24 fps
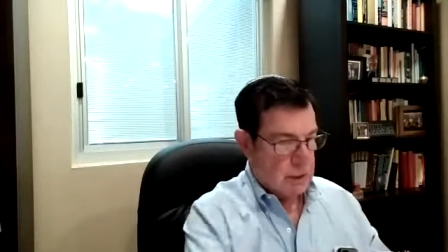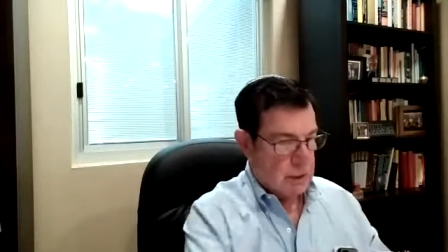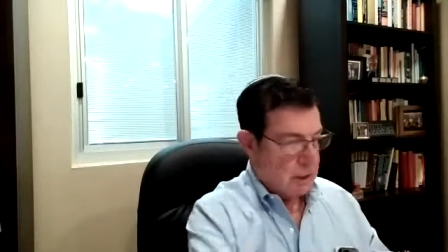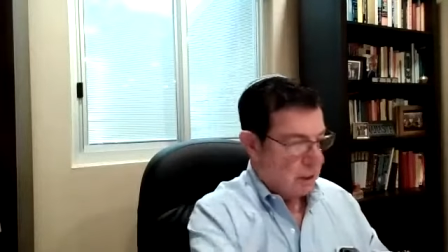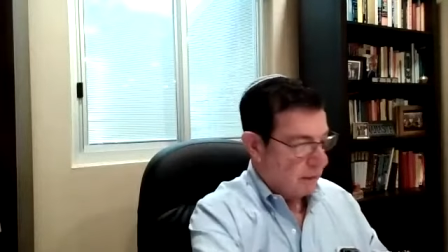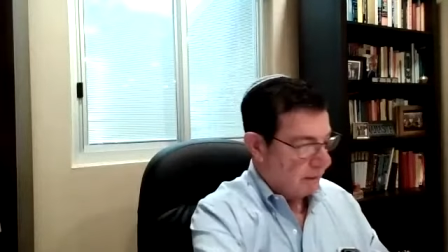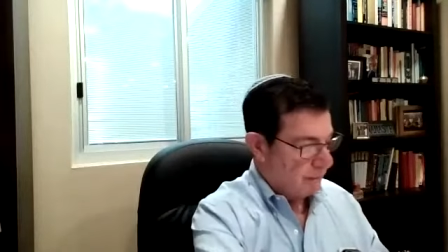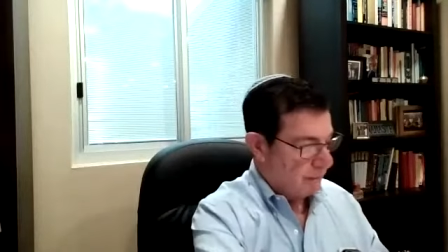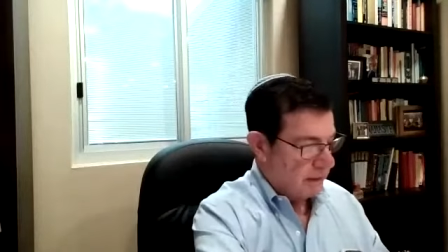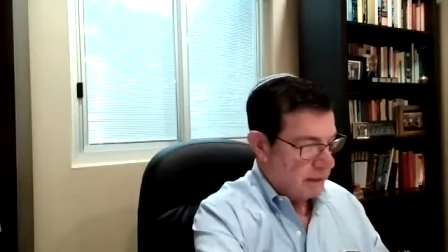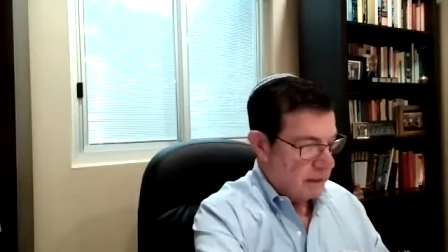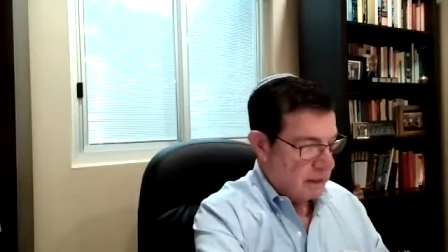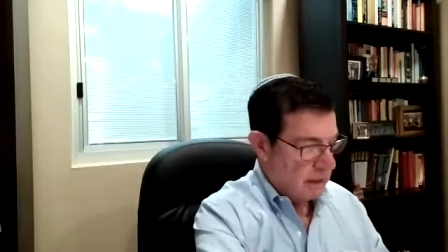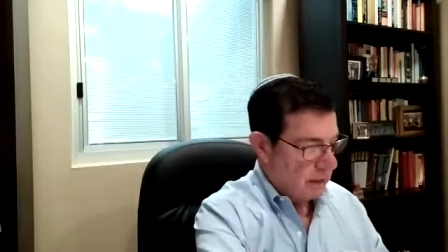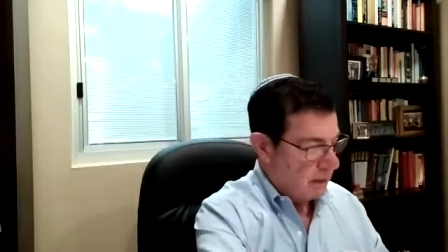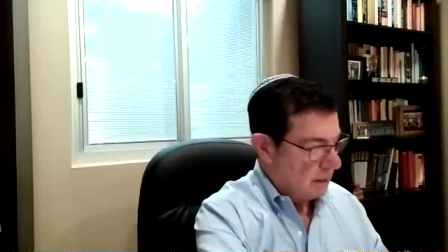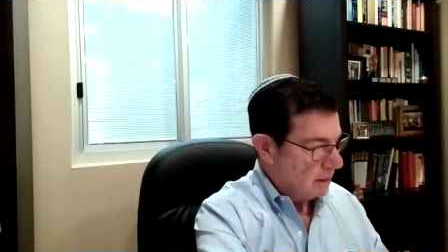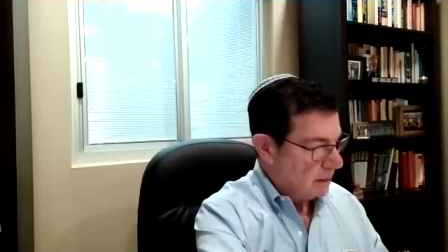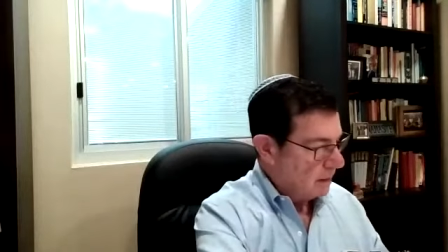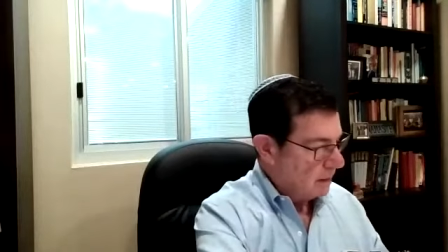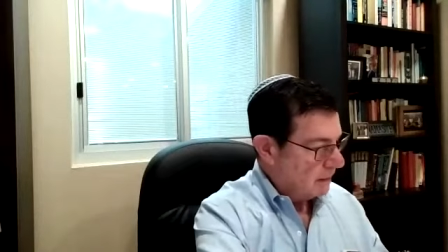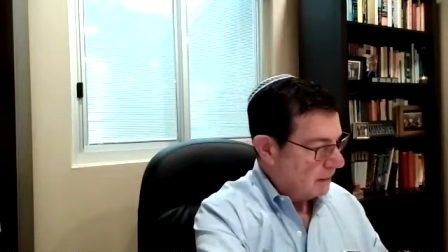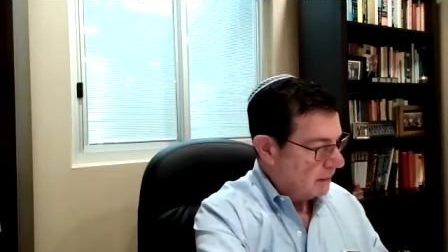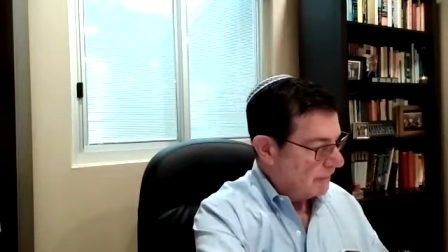of the
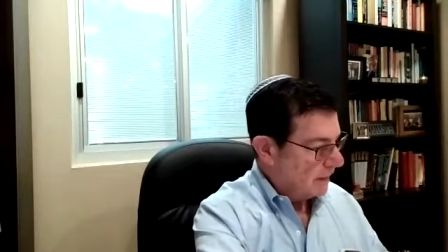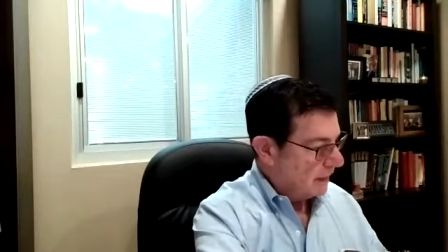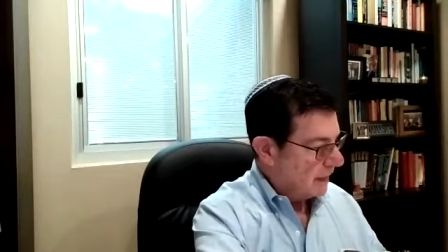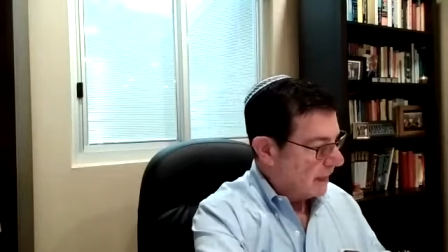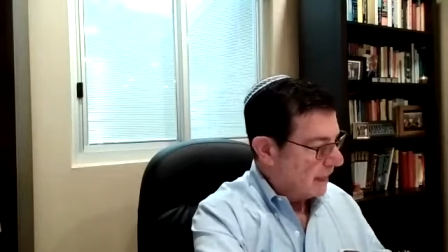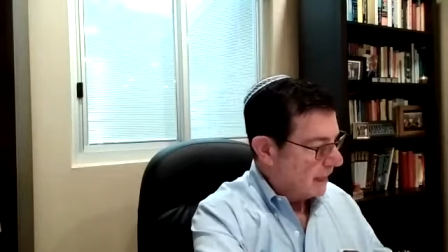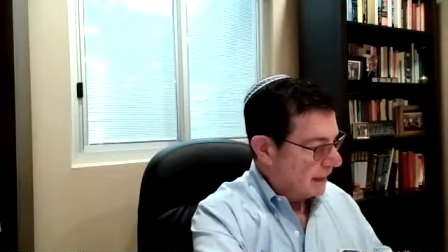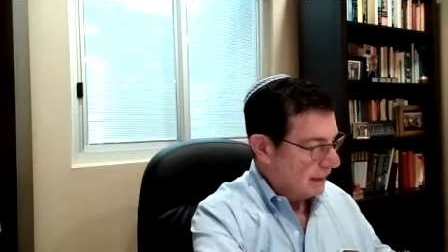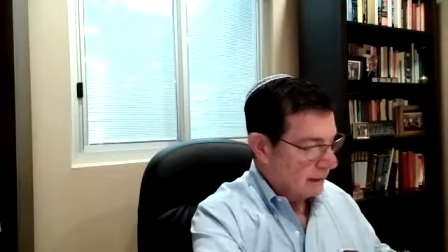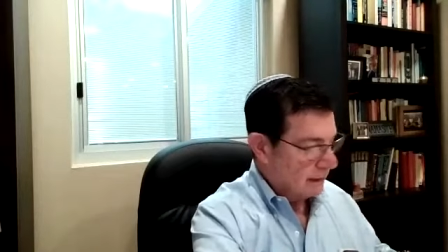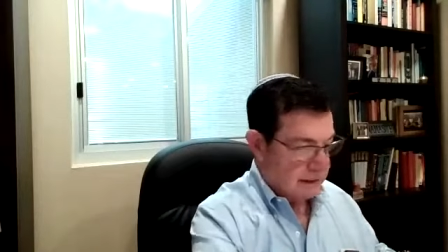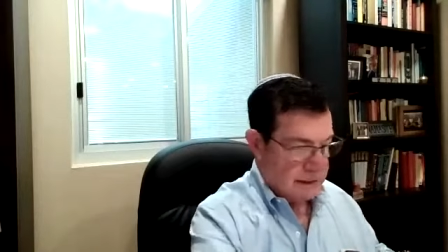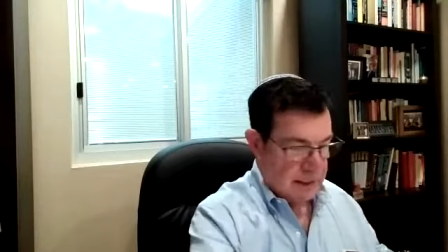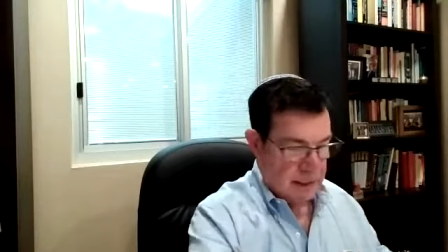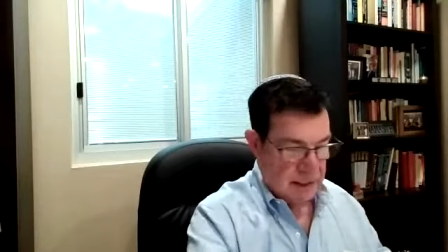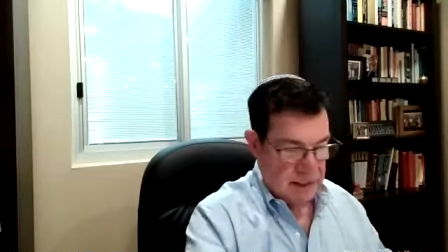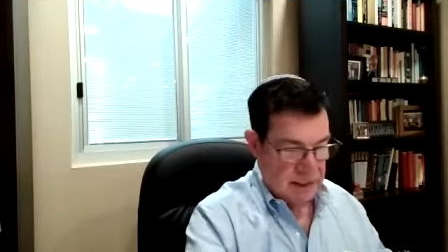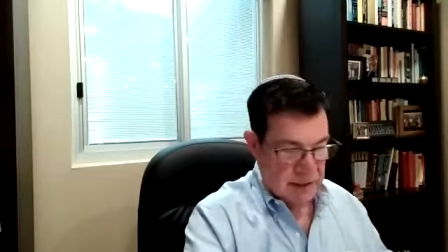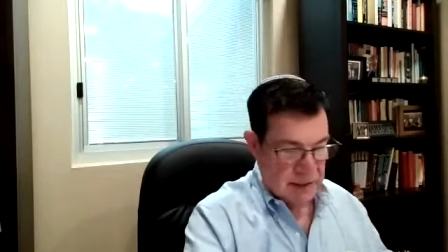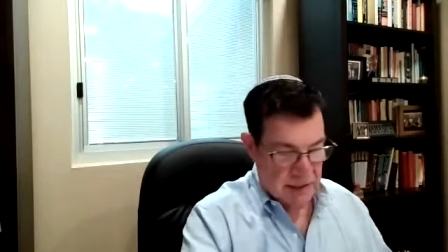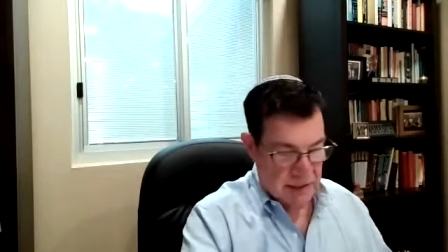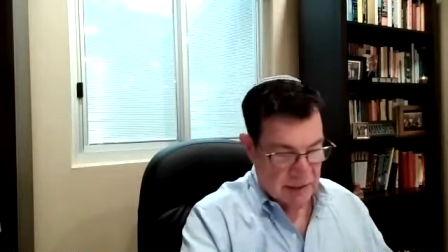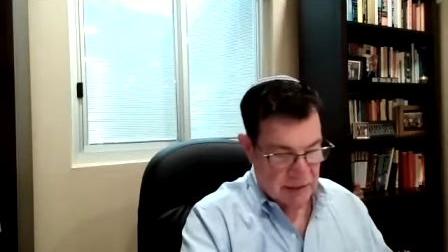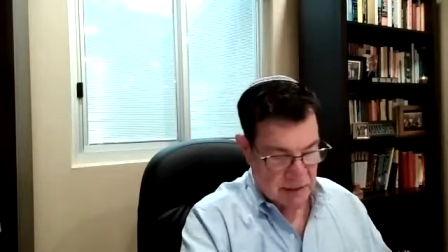of the
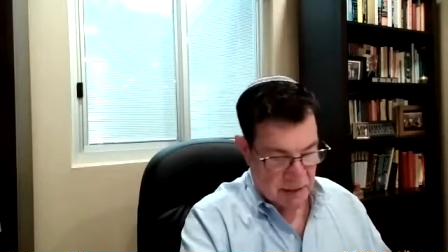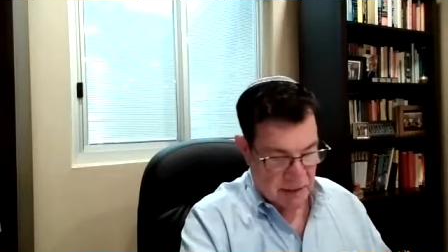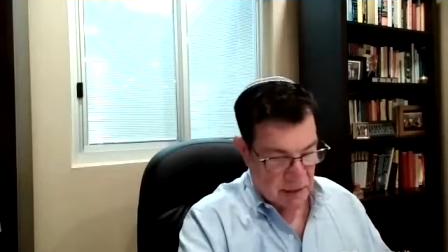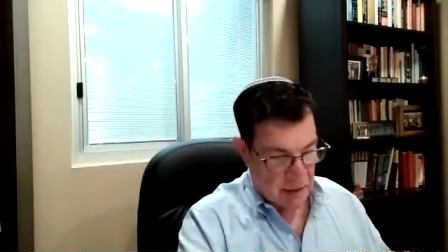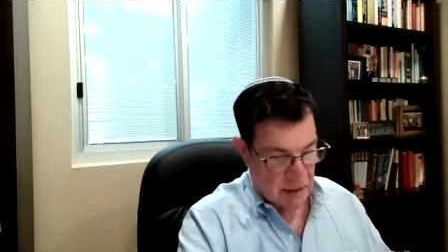holidays as they